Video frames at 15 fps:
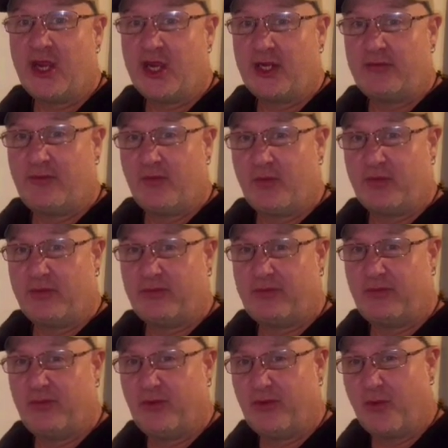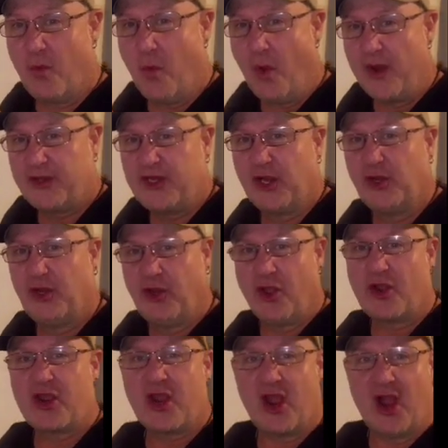you want to
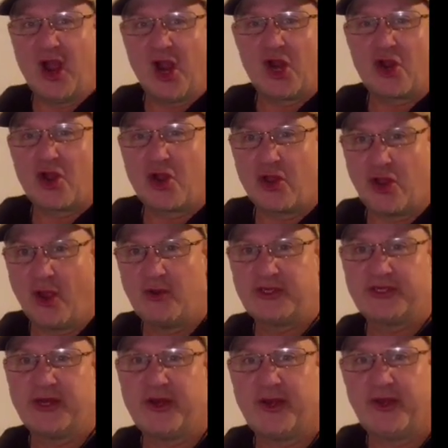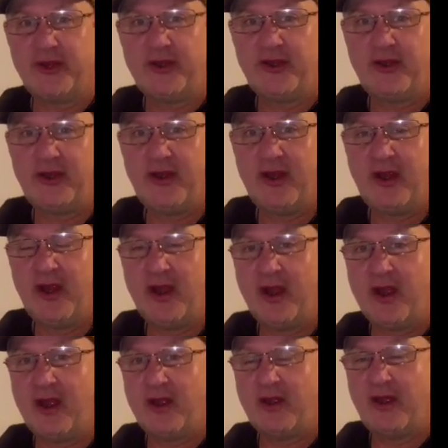look closer,
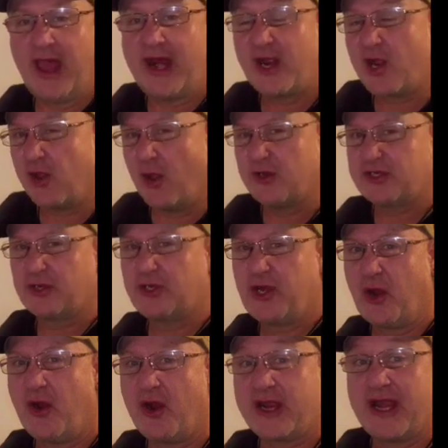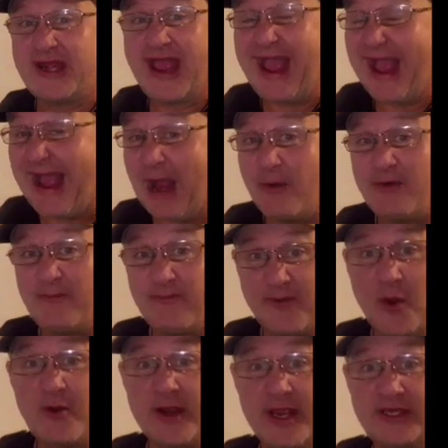at a closer target out of
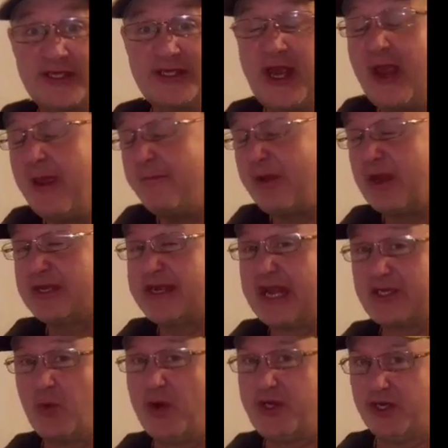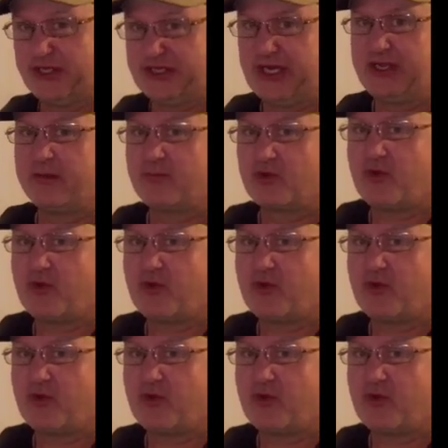focus, because that's when you'll see the